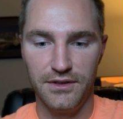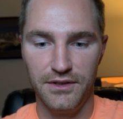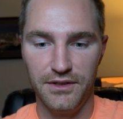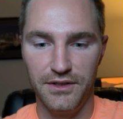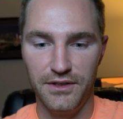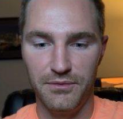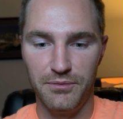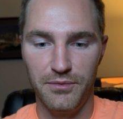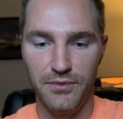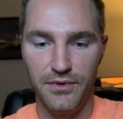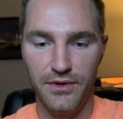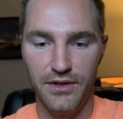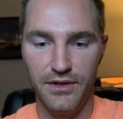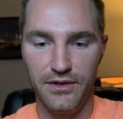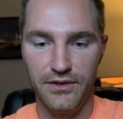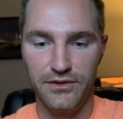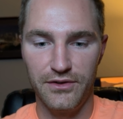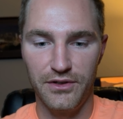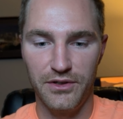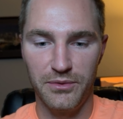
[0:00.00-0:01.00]
yeah,
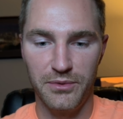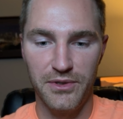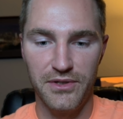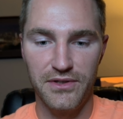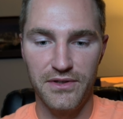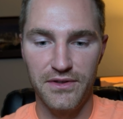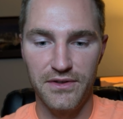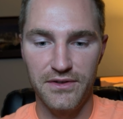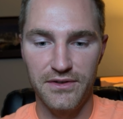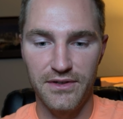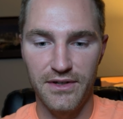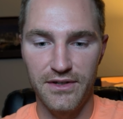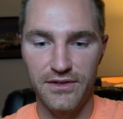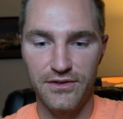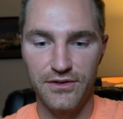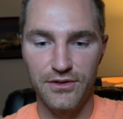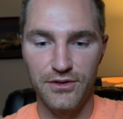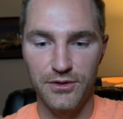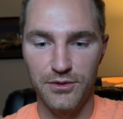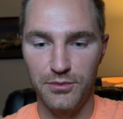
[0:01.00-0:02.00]
there's our
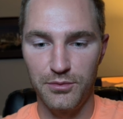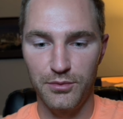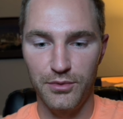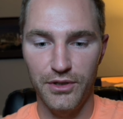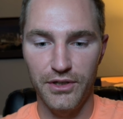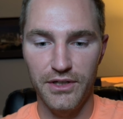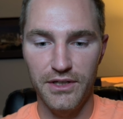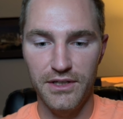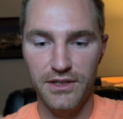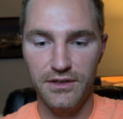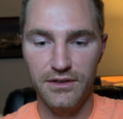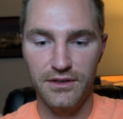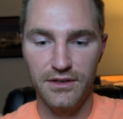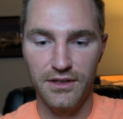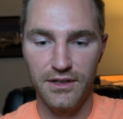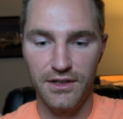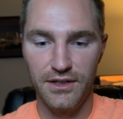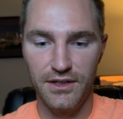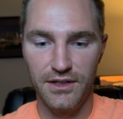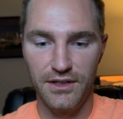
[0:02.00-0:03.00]
resynthesizer plugin
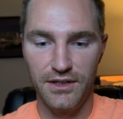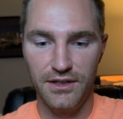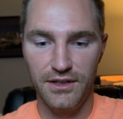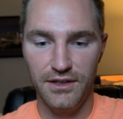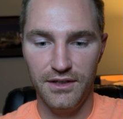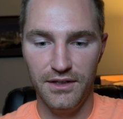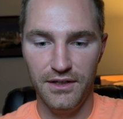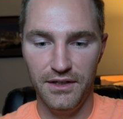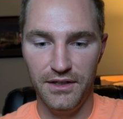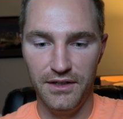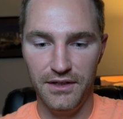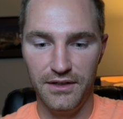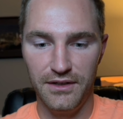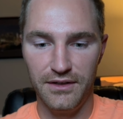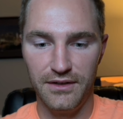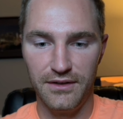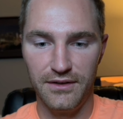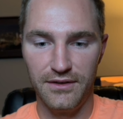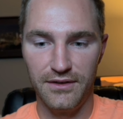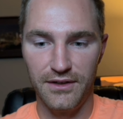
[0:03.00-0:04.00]

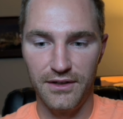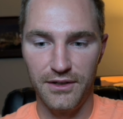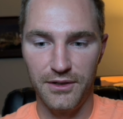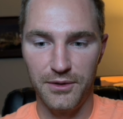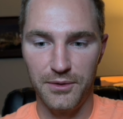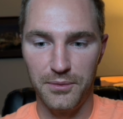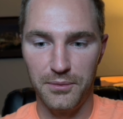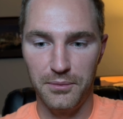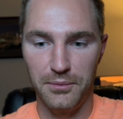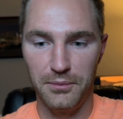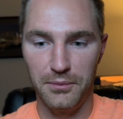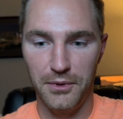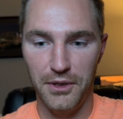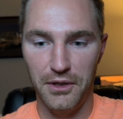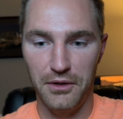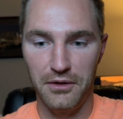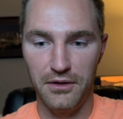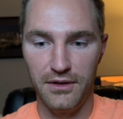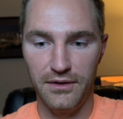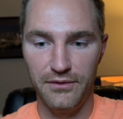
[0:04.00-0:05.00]
and
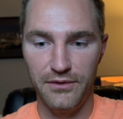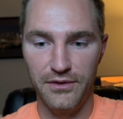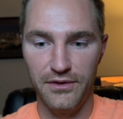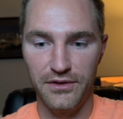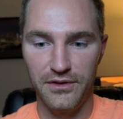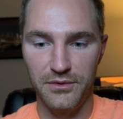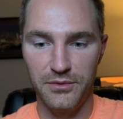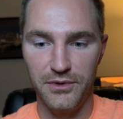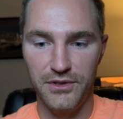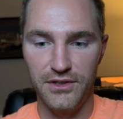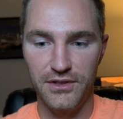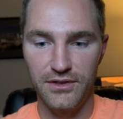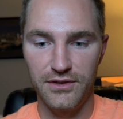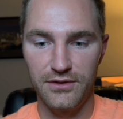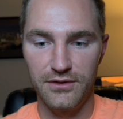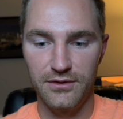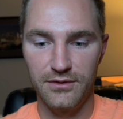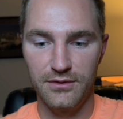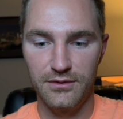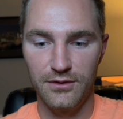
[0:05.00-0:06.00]
yeah, everything that we
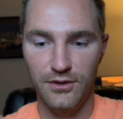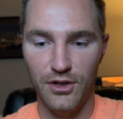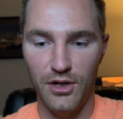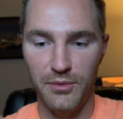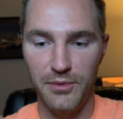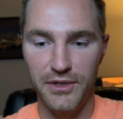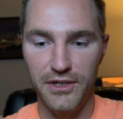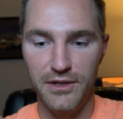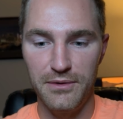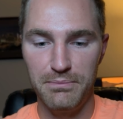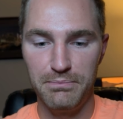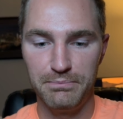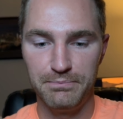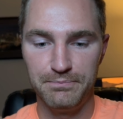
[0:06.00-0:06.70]
just copied in.